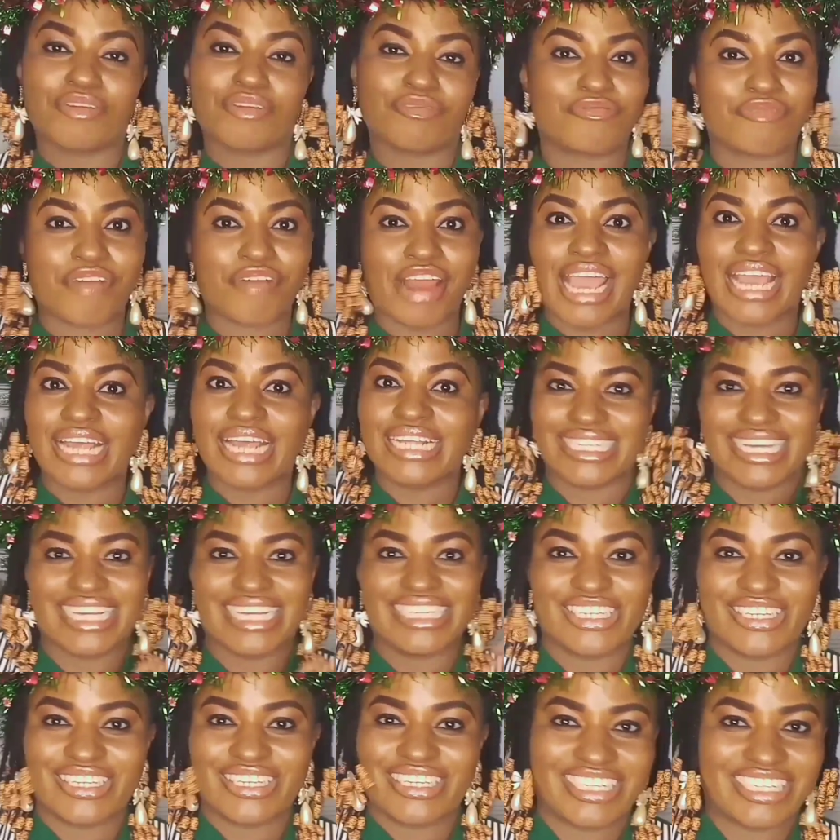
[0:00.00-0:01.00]
friends, and
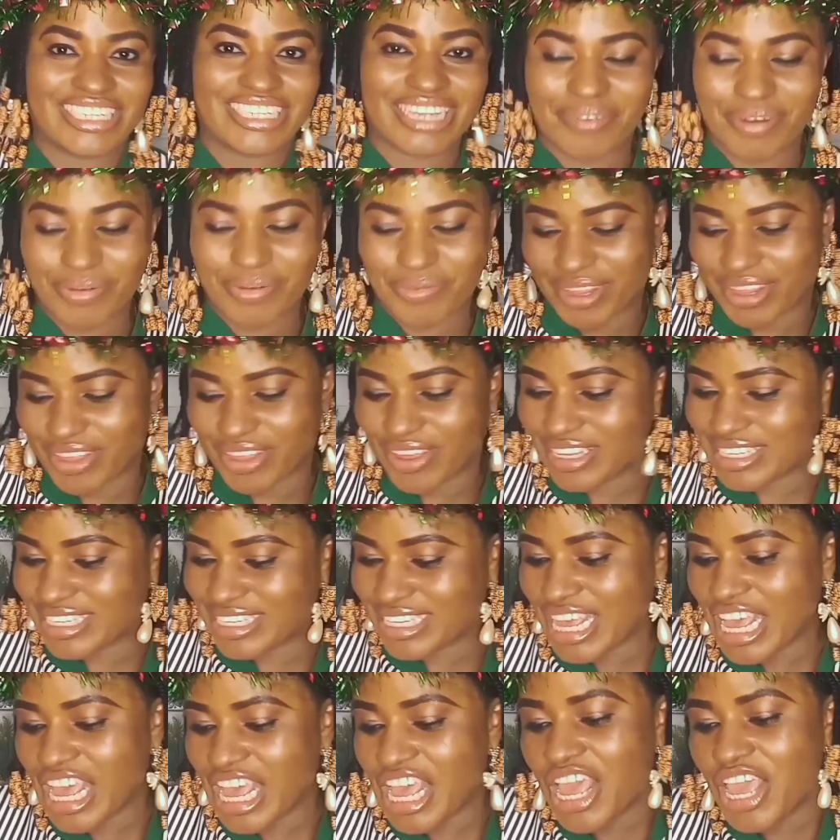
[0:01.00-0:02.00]
just share it with us.
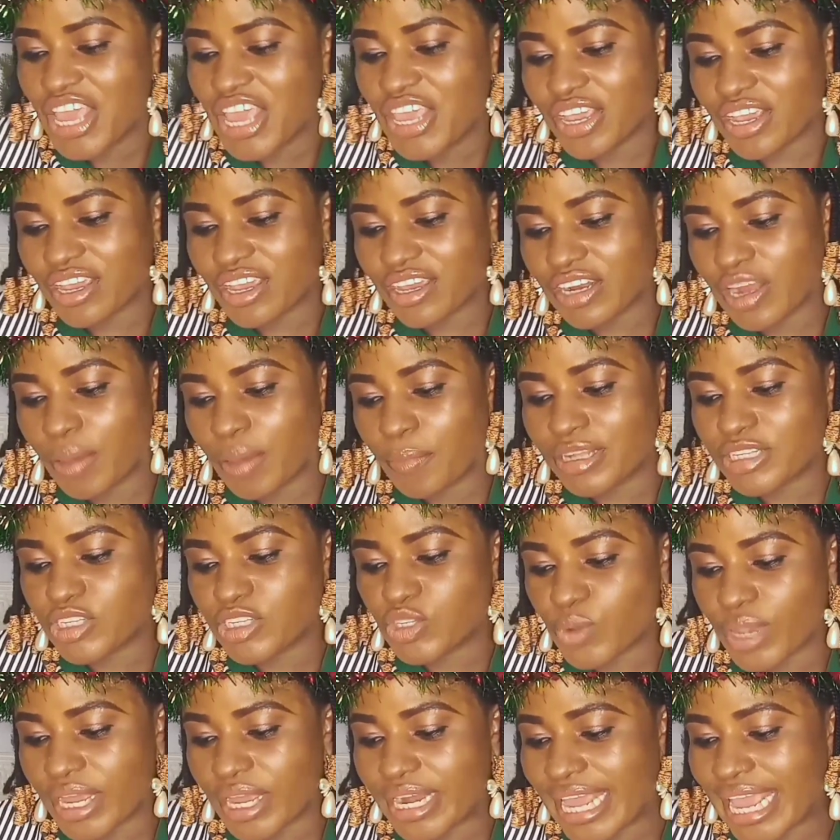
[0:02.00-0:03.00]
You can, number
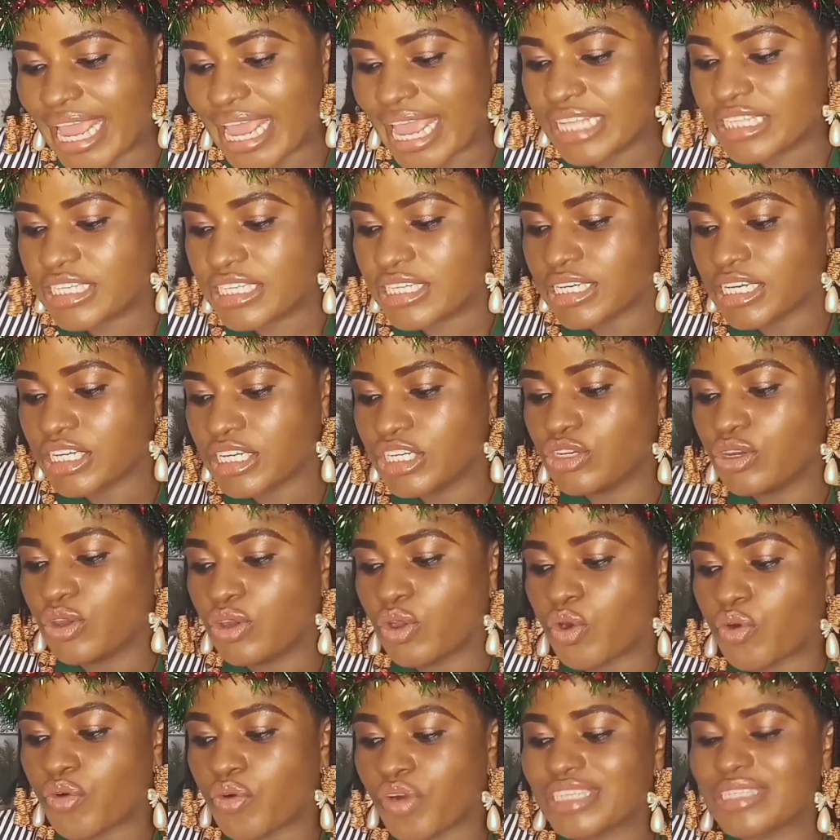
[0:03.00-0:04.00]
twenty-eight, you can do
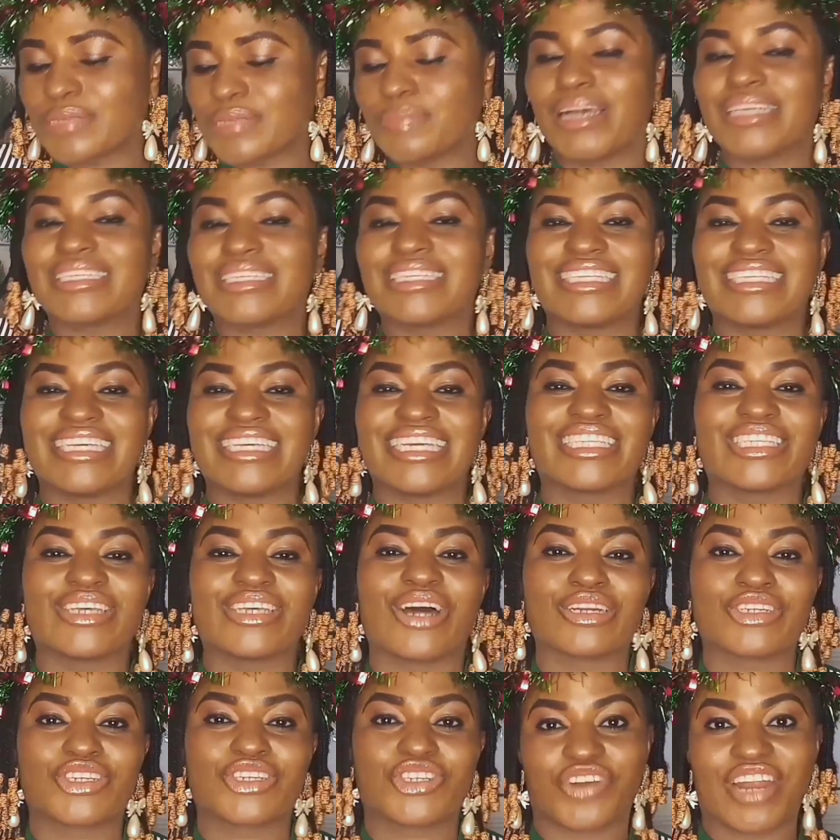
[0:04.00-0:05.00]
Christmas
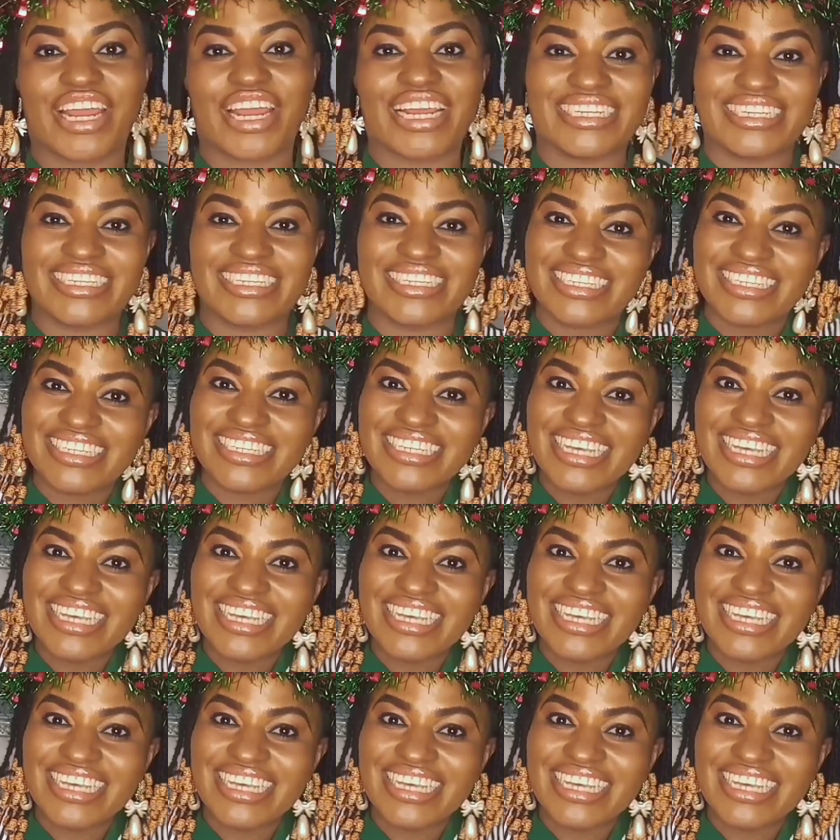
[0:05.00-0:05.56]
TikTok trends.